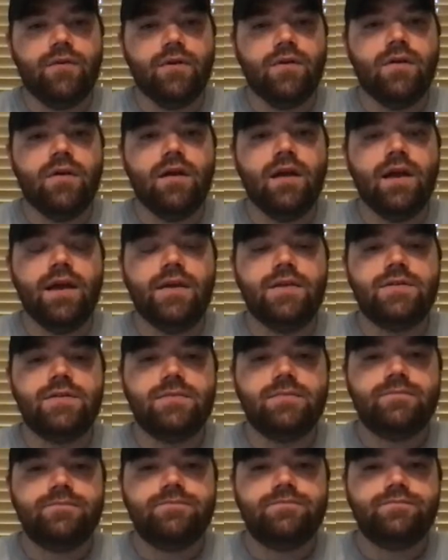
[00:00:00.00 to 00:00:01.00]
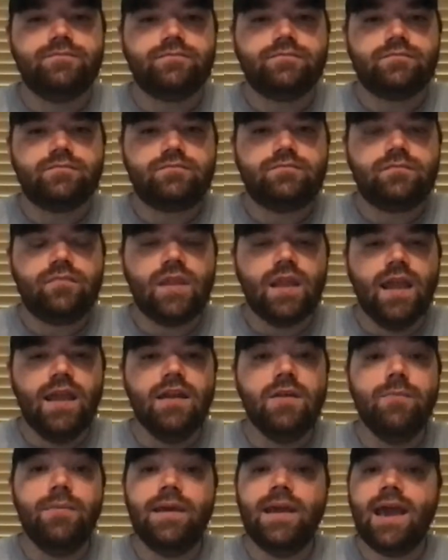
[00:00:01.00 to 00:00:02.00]
for Christ
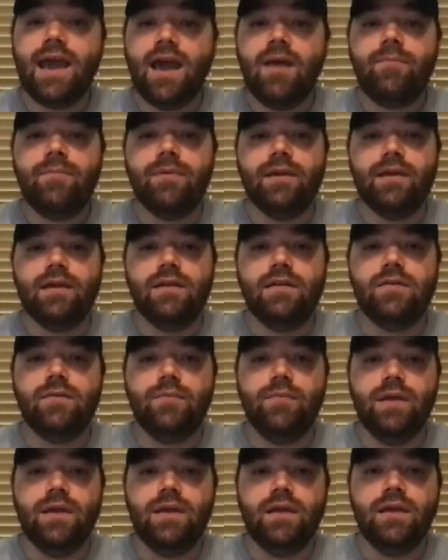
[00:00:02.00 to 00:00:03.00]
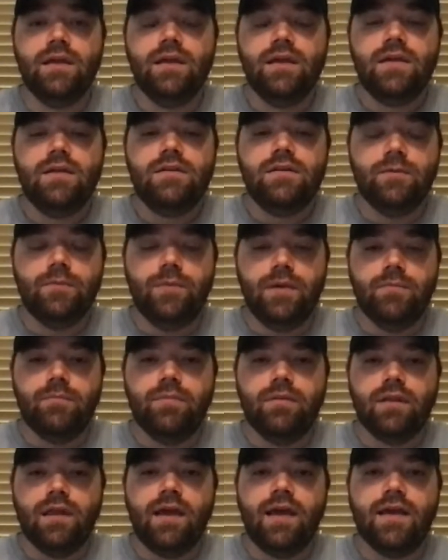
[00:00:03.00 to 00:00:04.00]
and to be happy and to
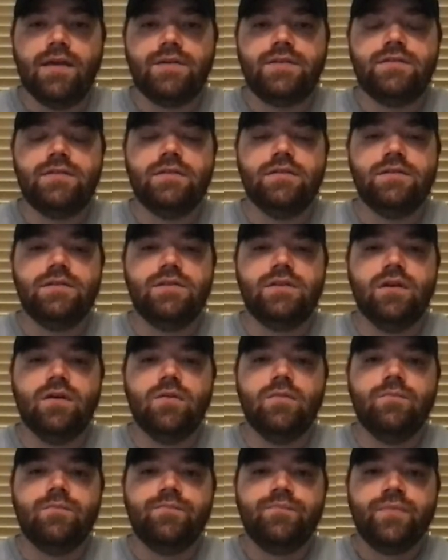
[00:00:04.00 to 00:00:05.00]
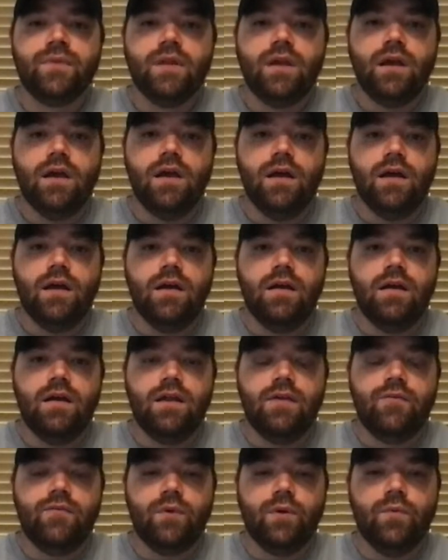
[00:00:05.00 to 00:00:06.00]
be blessed. And so
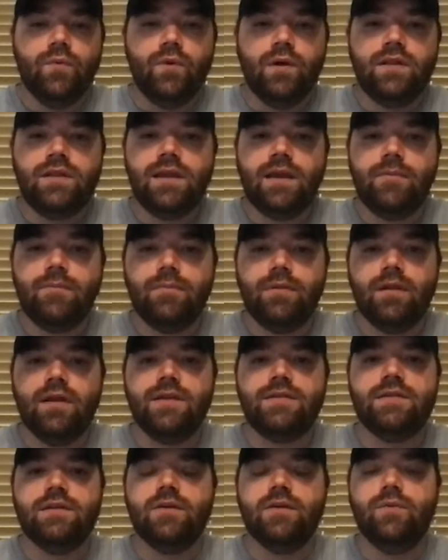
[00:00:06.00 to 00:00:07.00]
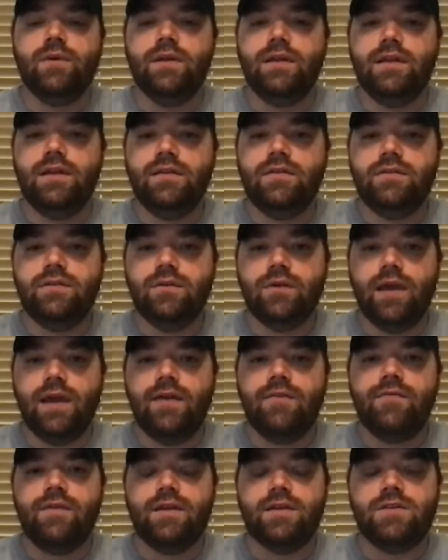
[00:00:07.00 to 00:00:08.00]
if we want that blessing, we need to
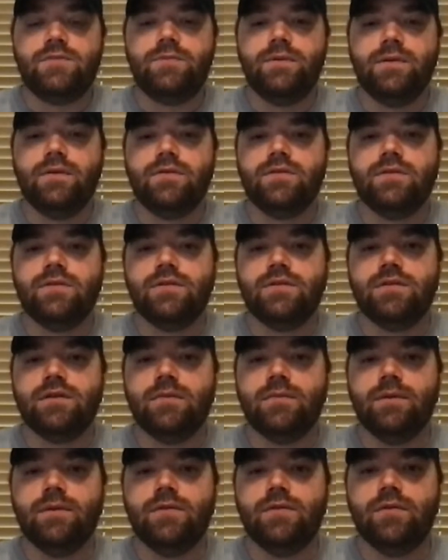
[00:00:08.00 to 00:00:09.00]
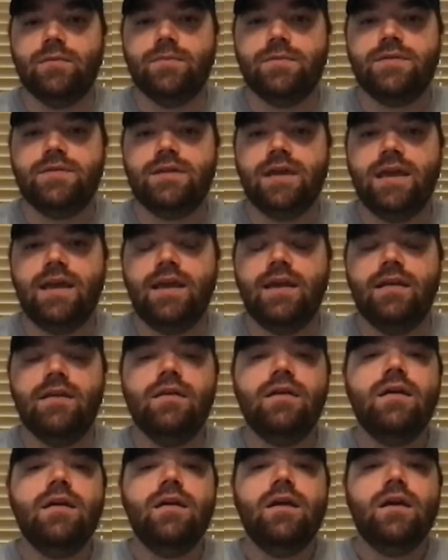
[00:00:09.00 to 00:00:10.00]
have that spiritual discernment to
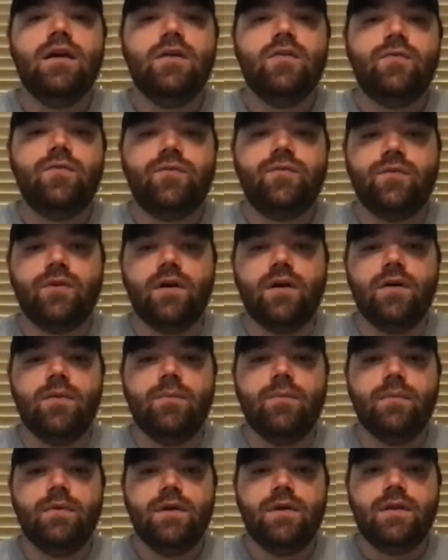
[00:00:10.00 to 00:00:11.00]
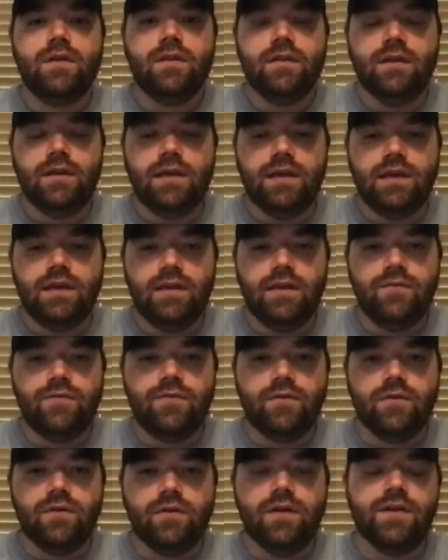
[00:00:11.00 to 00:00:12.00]
abstain from the
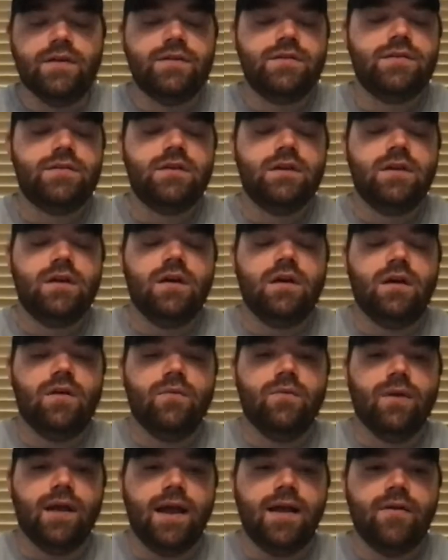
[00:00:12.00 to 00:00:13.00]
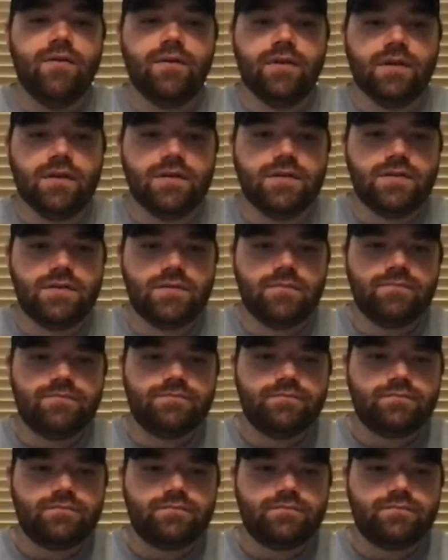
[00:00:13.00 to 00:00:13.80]
evilness around us.